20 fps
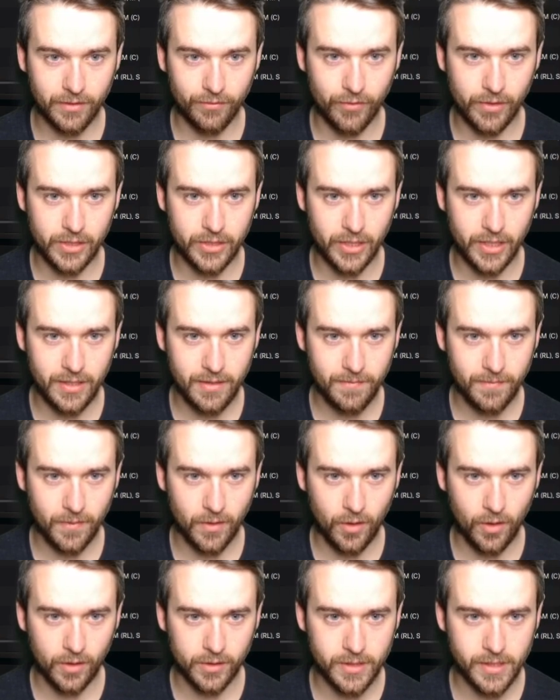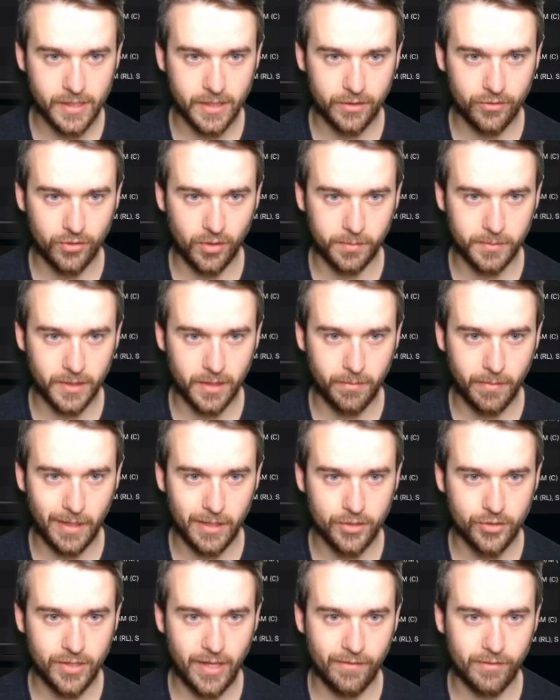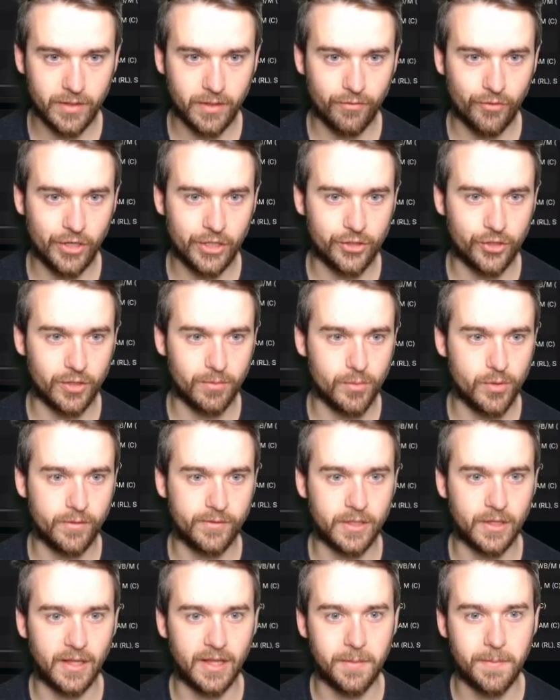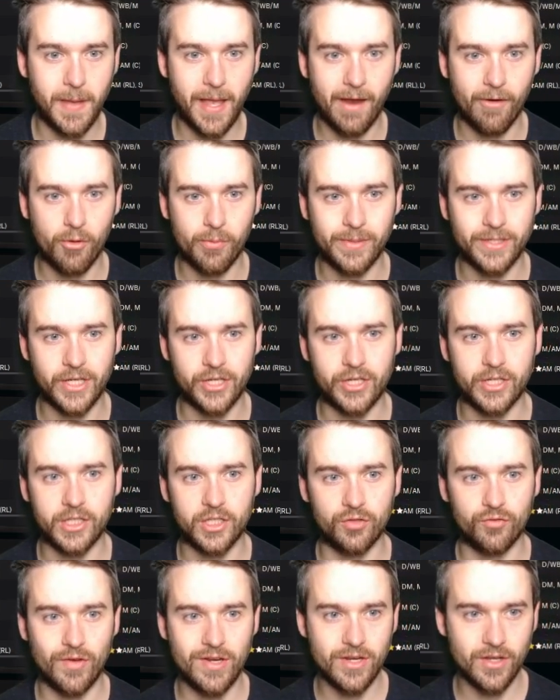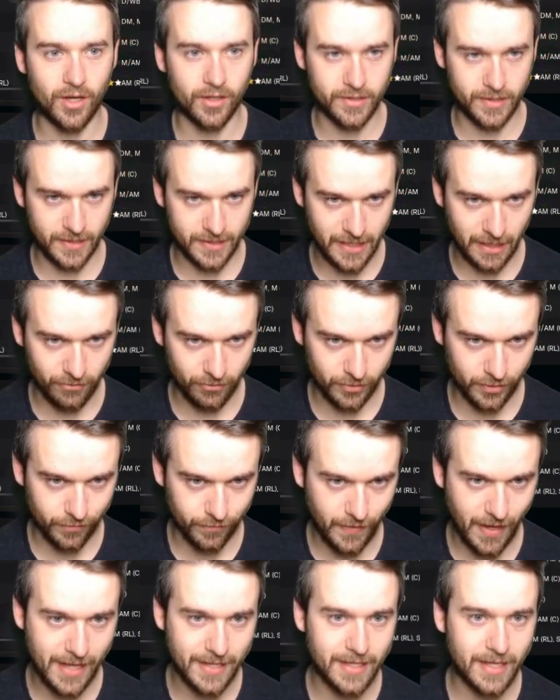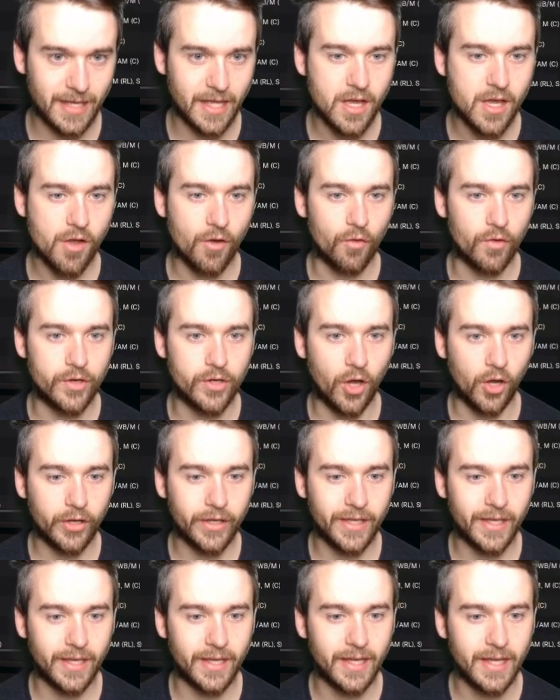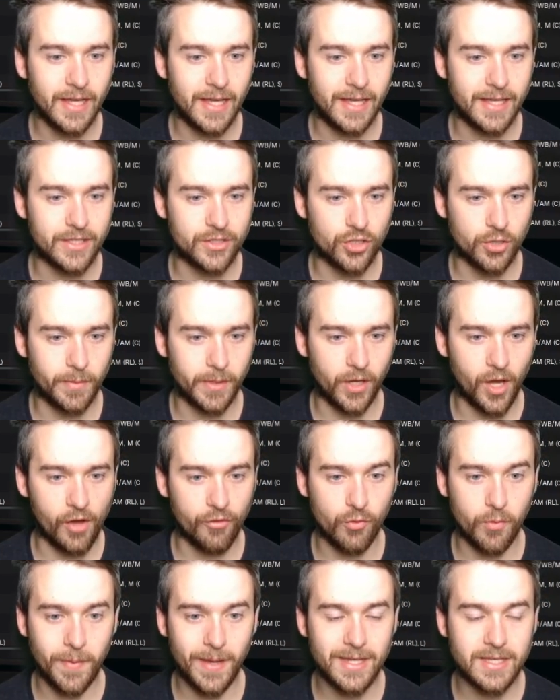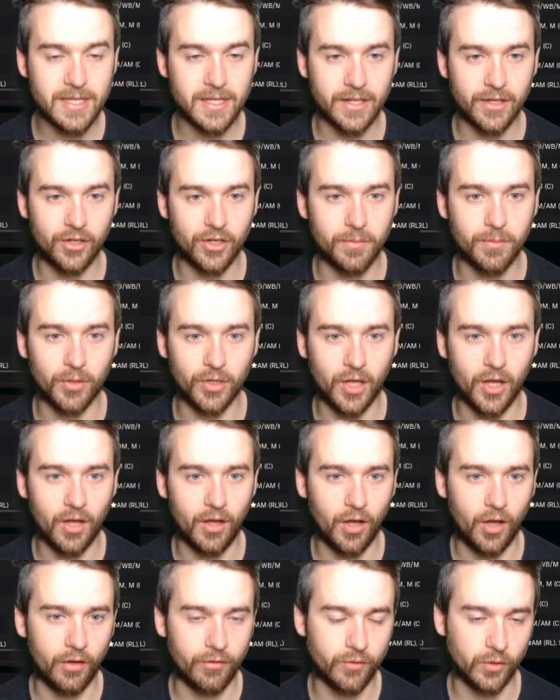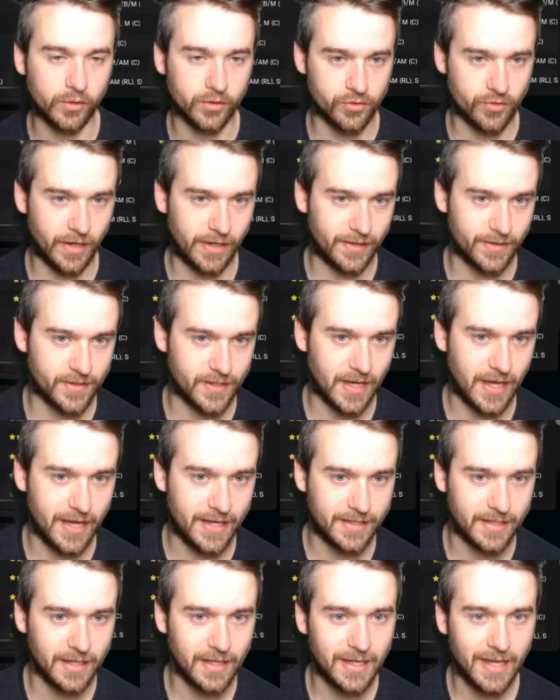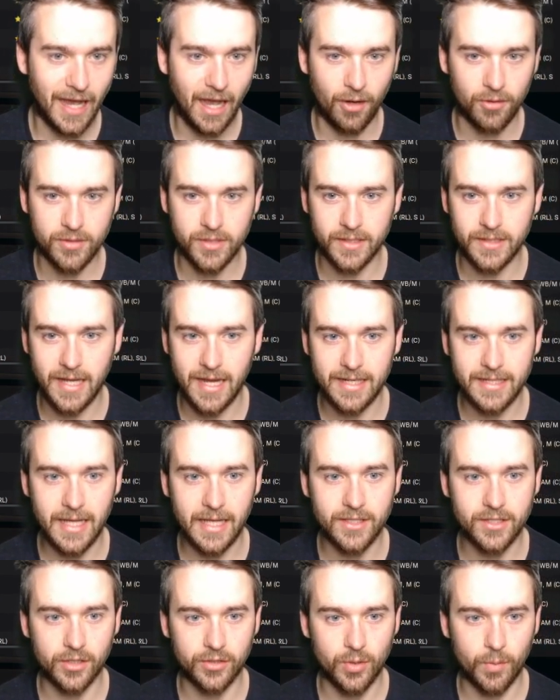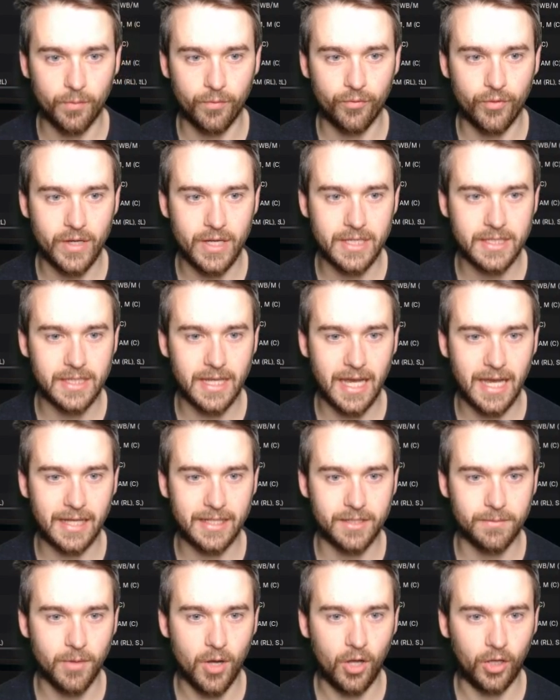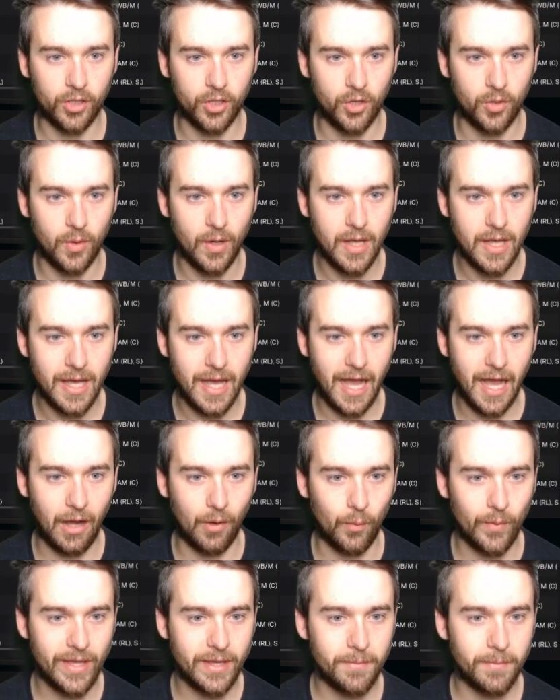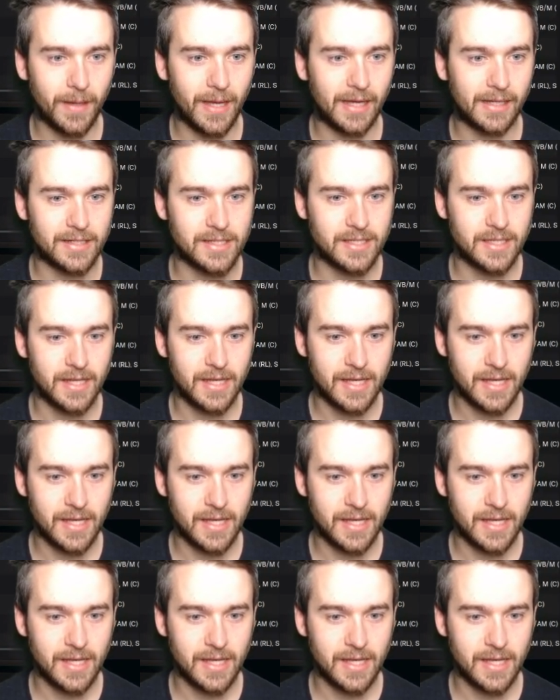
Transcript: Vrij in. Hotti can drop to the bench. Stefan de Vrij is going to move to the libero position. Skriniar to the central defender. Ranocchia is coming off. We're basically going to put our full strength side out today. Denzel Dumfries and DeMarco at wing backs.